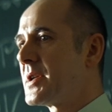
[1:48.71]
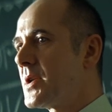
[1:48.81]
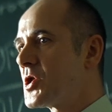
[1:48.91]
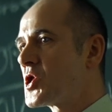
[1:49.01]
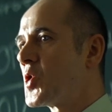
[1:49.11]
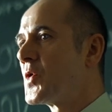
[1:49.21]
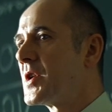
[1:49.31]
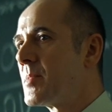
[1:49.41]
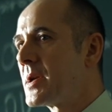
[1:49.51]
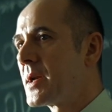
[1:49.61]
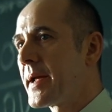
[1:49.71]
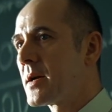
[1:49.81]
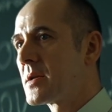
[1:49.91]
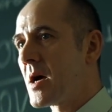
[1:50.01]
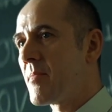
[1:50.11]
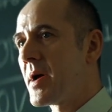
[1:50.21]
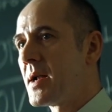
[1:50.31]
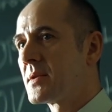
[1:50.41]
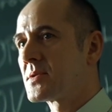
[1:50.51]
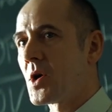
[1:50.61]
Wiesler, the mid-level
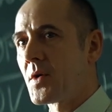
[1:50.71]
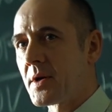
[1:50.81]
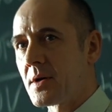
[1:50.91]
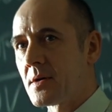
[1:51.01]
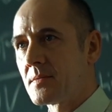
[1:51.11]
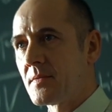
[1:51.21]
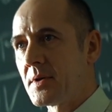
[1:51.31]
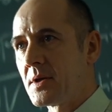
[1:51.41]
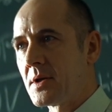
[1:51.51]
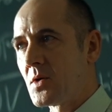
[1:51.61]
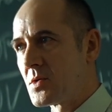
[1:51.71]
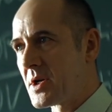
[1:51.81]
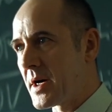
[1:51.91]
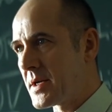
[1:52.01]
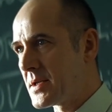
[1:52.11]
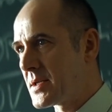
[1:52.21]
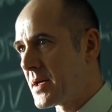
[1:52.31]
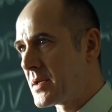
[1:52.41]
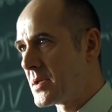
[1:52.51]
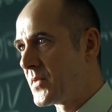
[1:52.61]
bureaucrat working for the state secret police.
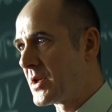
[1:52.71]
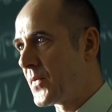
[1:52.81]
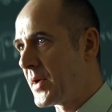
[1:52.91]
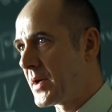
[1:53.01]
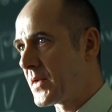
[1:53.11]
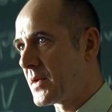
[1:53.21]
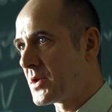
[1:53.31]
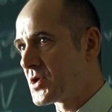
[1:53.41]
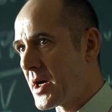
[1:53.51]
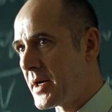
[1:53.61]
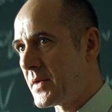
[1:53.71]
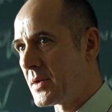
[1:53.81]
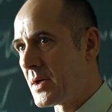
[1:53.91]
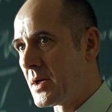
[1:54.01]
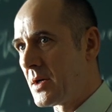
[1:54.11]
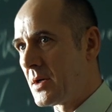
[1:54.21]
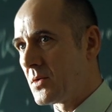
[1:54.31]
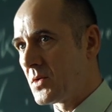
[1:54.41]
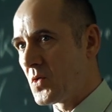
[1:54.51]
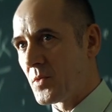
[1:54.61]
Beginning early in the movie, he is
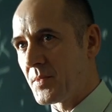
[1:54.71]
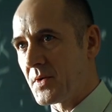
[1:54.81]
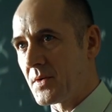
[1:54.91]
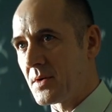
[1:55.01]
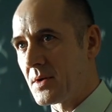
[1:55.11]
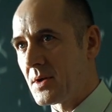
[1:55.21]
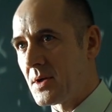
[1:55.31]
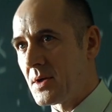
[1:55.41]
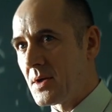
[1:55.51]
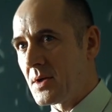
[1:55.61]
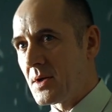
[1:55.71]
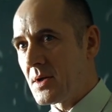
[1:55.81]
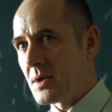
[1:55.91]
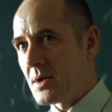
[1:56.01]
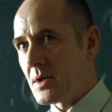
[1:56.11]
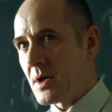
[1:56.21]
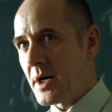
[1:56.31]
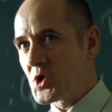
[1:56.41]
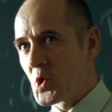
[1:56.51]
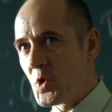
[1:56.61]
a torturer, a
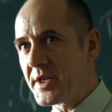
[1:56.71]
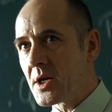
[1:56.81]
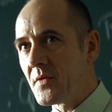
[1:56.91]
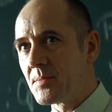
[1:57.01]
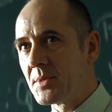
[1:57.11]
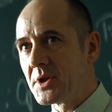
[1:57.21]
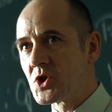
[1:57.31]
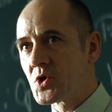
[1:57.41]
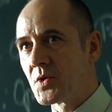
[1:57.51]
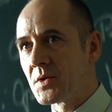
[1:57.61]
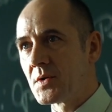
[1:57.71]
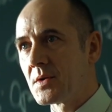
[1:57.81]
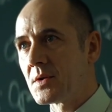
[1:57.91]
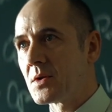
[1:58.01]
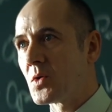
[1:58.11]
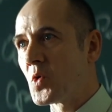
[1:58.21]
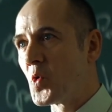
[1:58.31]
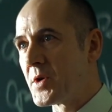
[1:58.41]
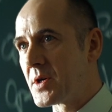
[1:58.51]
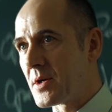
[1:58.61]
secret policeman who then teaches Kala in
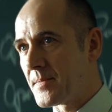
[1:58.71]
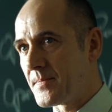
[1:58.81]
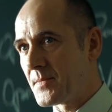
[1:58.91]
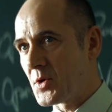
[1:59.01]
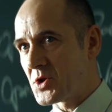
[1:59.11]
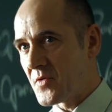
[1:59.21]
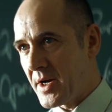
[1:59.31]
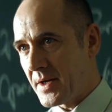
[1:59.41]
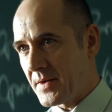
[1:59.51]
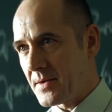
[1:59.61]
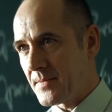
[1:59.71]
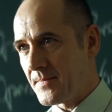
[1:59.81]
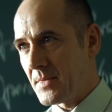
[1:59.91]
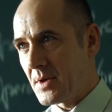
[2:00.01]
college how to torture people.